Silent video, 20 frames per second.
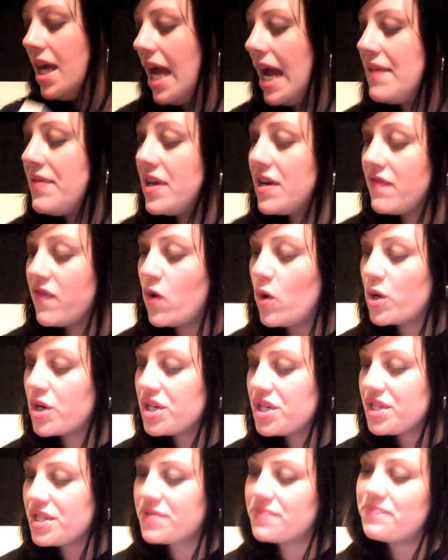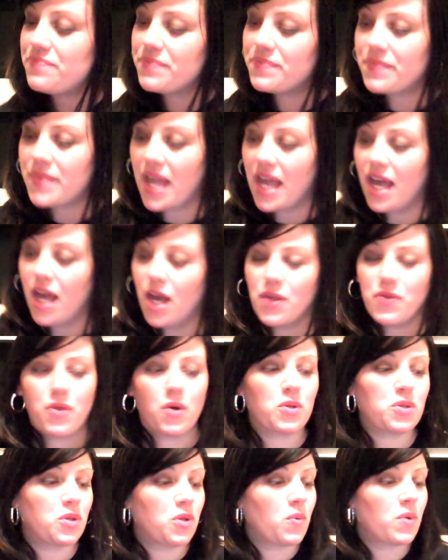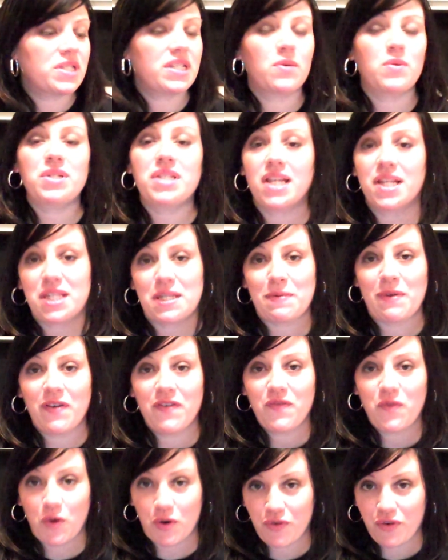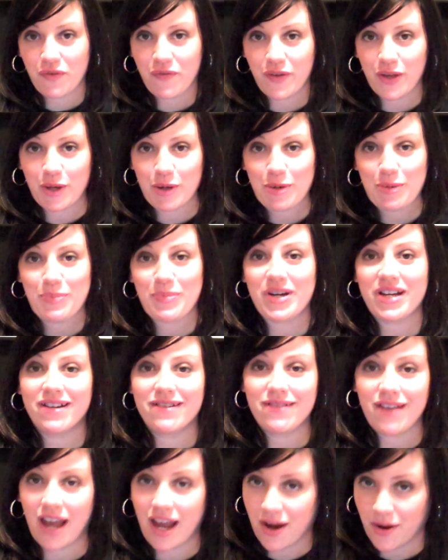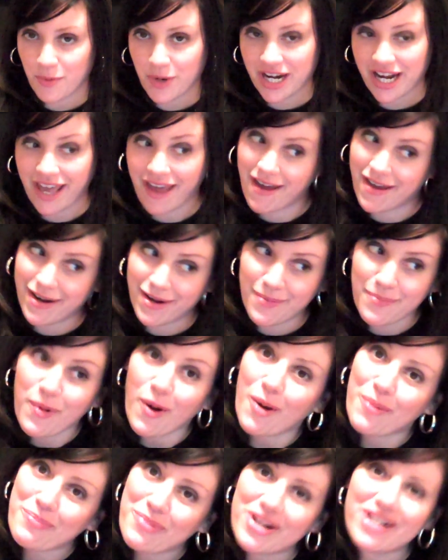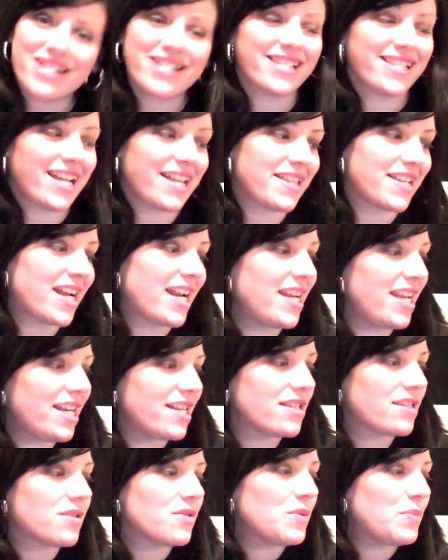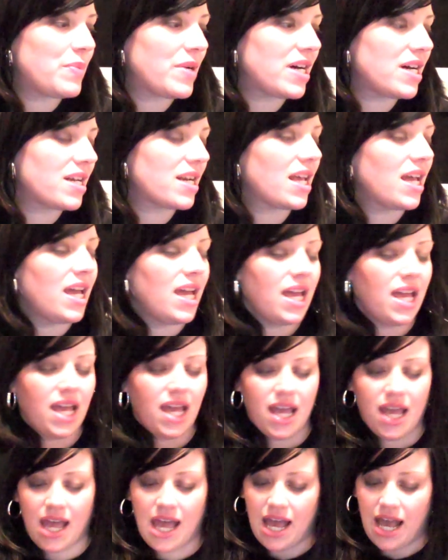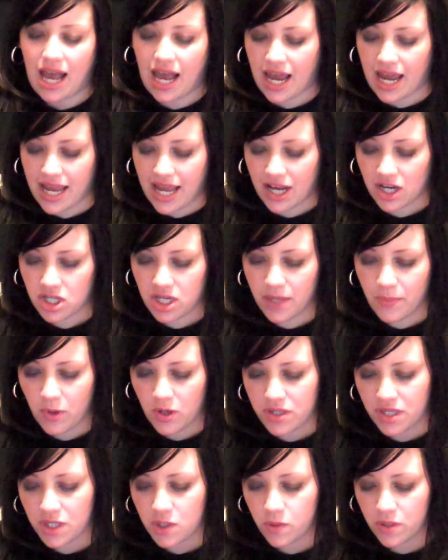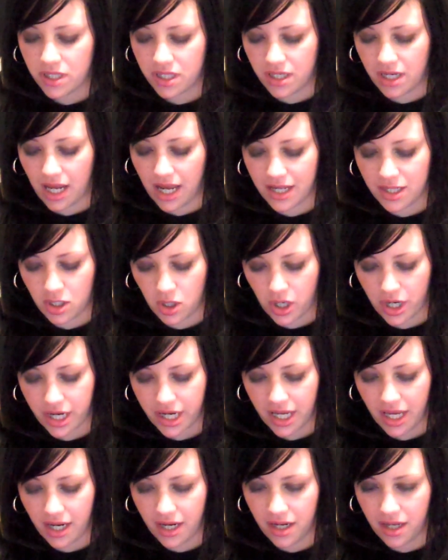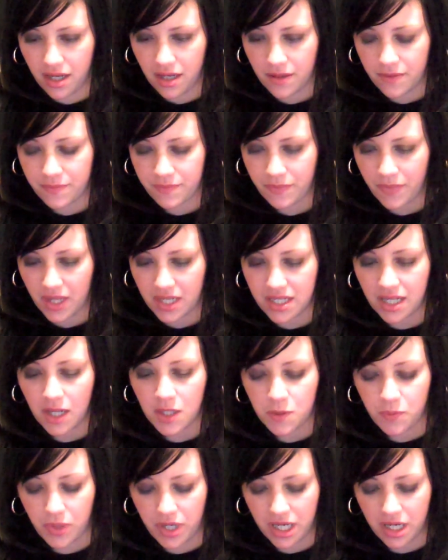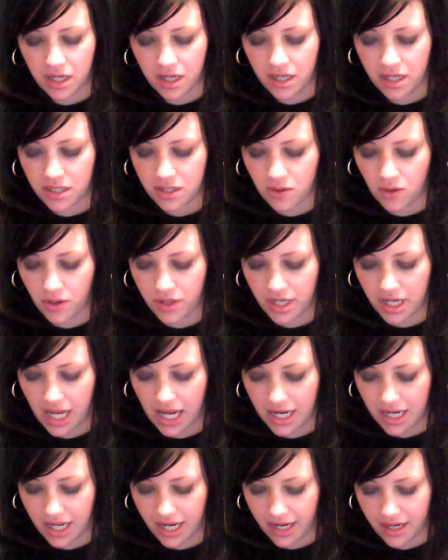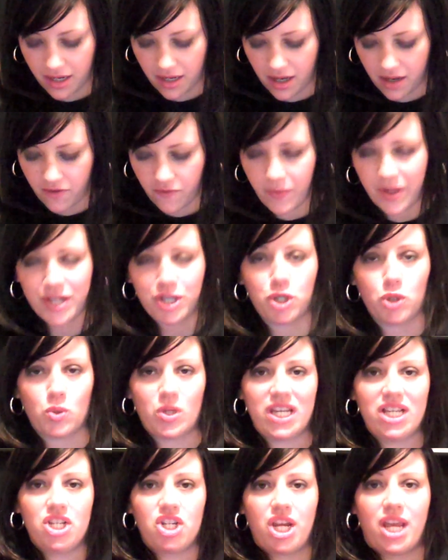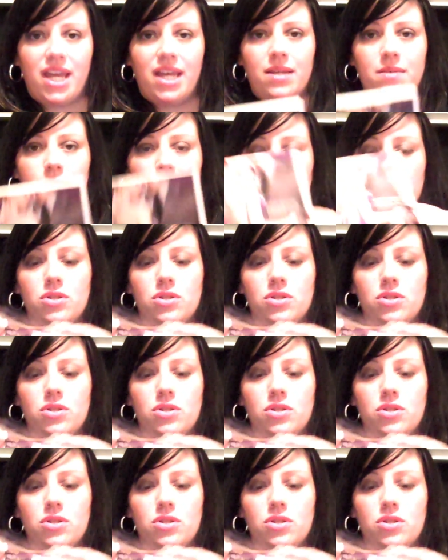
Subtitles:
And then, of course, those are the ones that were sent to me for review, but I went ahead and bought books, not that I needed to, but... I actually bought this one today at Target. It sounds pretty good. It's called A Lot Like Love by Julie James.